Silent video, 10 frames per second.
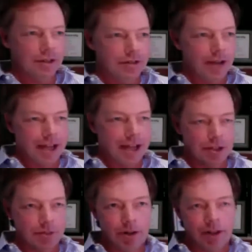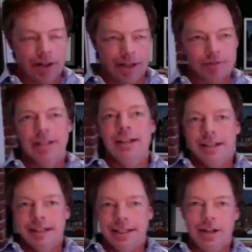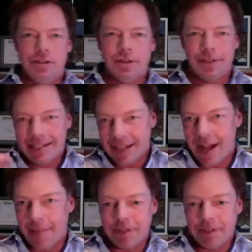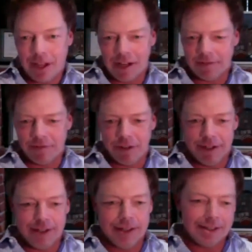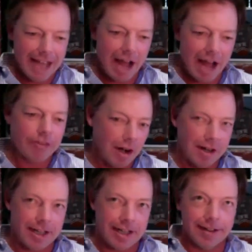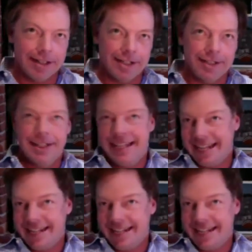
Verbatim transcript: of my superlative. You know, you are the top photographer in south of Market area in